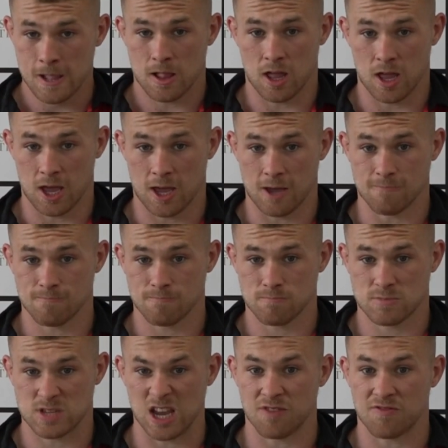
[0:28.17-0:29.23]
and
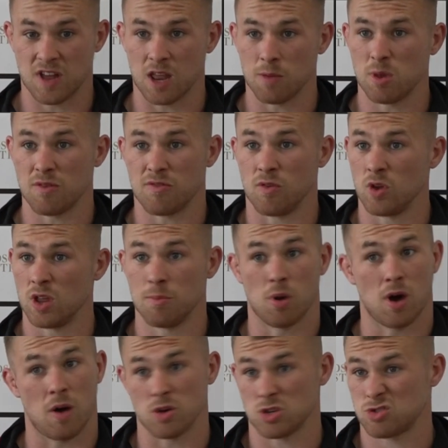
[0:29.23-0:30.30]
teeth felt a bit funny, but
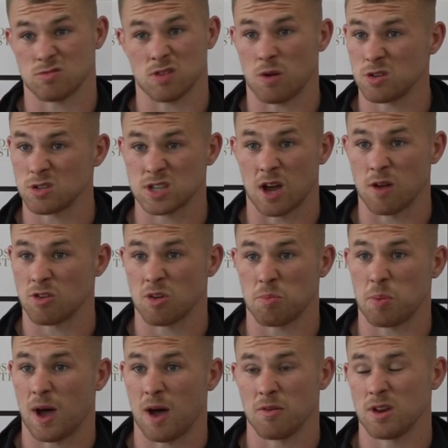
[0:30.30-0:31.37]
I was sounding a
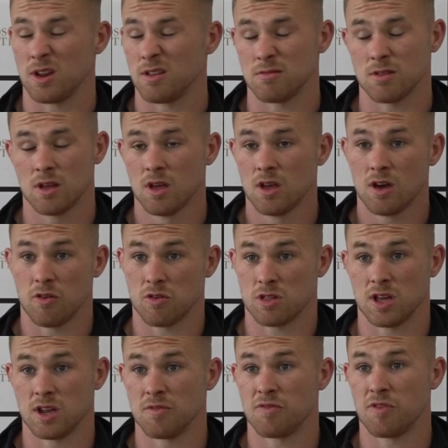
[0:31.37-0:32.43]
pound, and
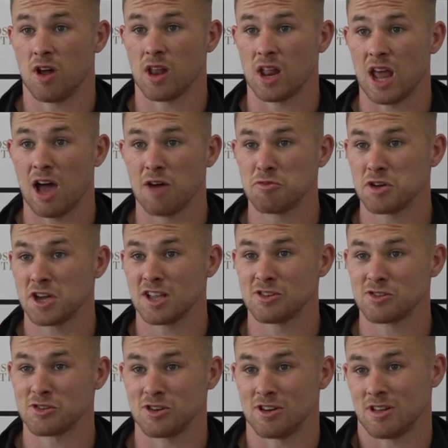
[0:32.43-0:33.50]
obviously I didn't fall in half again,
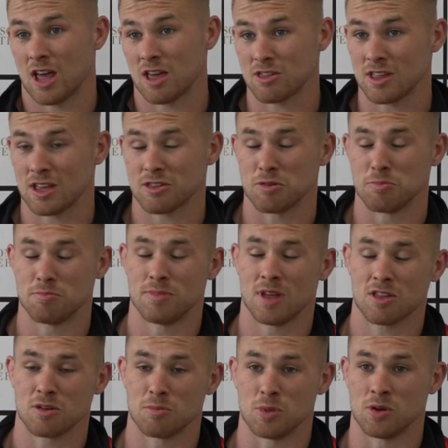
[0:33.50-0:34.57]
so
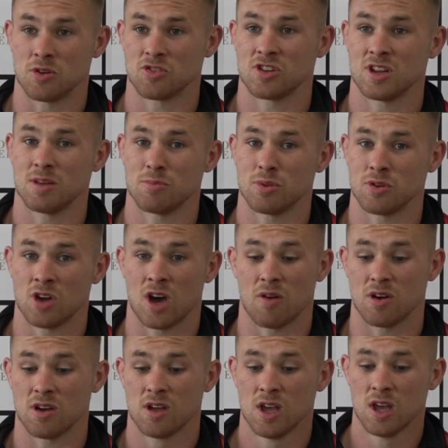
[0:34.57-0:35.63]
that's a bonus in it. But
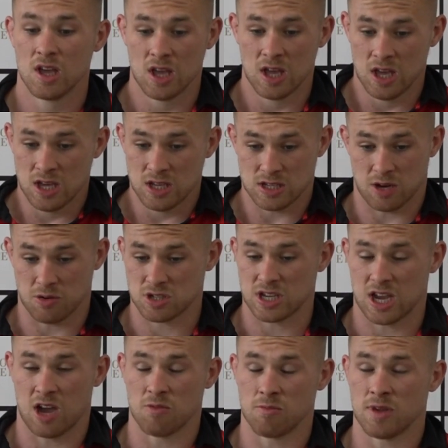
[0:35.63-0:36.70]
no, I was
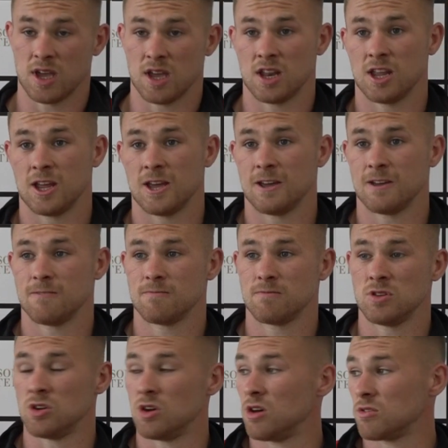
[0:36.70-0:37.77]
sound, mate, and
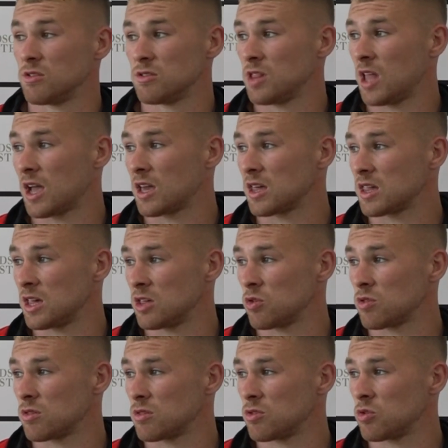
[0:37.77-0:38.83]
you know, like I say,
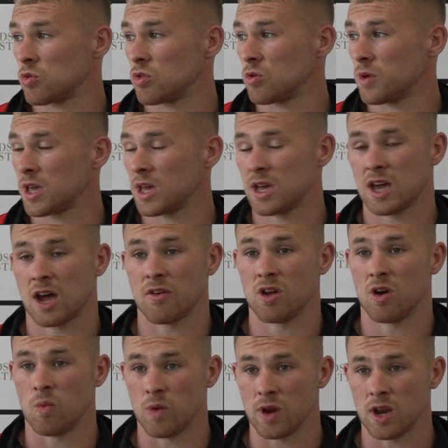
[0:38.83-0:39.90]
just so we can carry
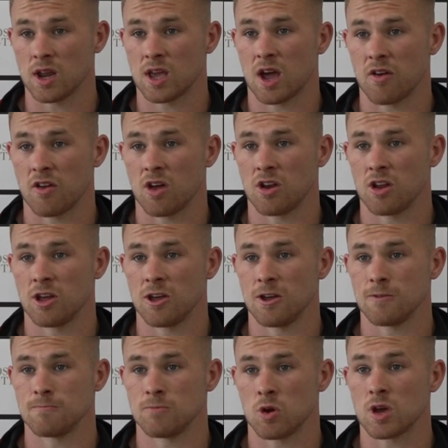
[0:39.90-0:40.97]
on winning, carry on
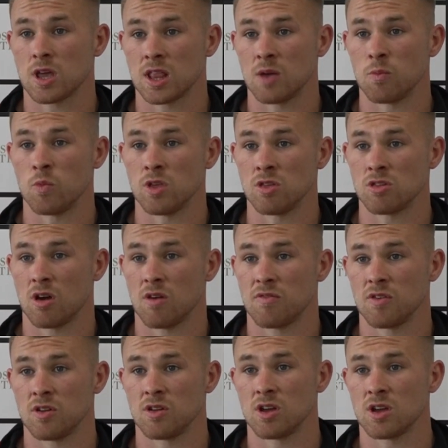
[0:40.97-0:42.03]
knocking them wins off
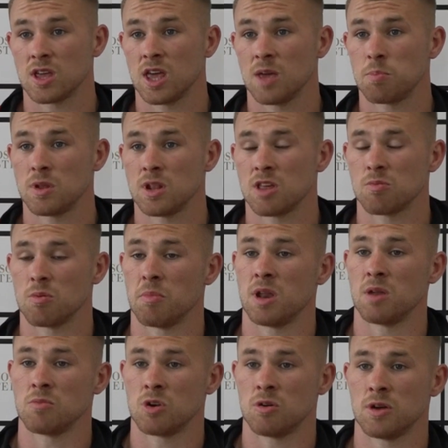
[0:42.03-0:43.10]
and keeping this
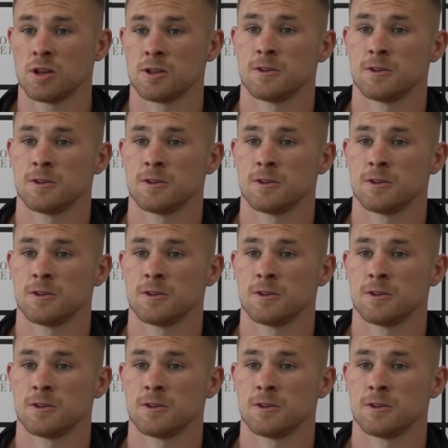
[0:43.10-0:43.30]
momentum going.